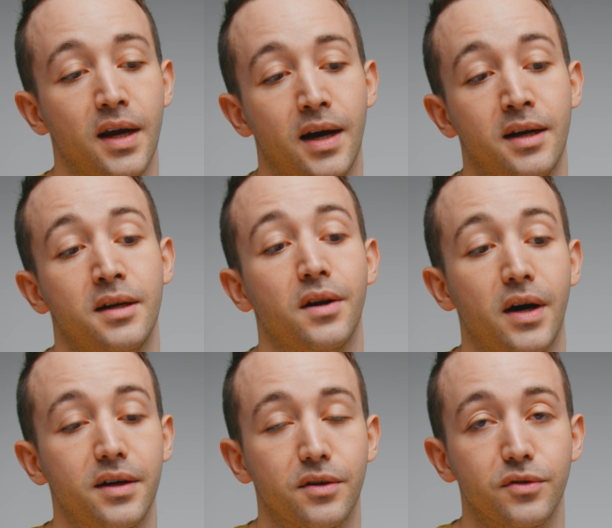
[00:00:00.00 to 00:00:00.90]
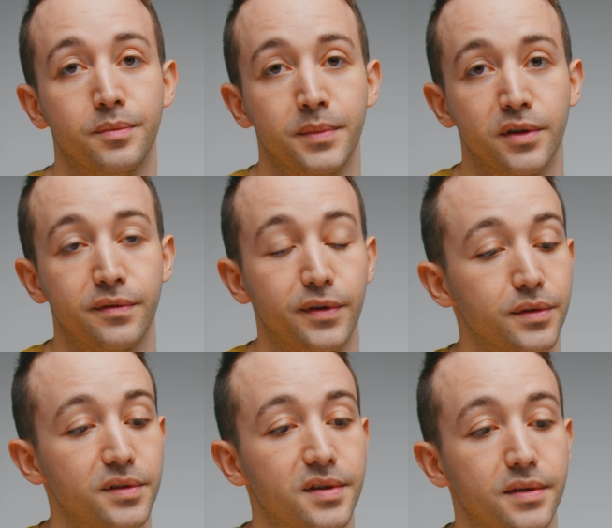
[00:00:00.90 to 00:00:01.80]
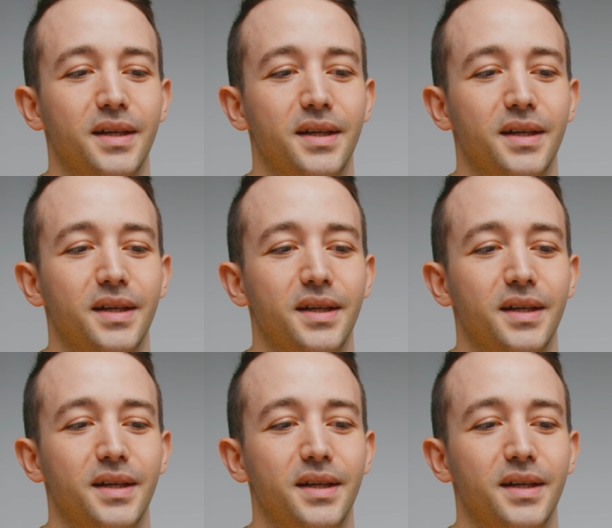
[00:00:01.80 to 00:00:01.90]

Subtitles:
at 900 millivolts.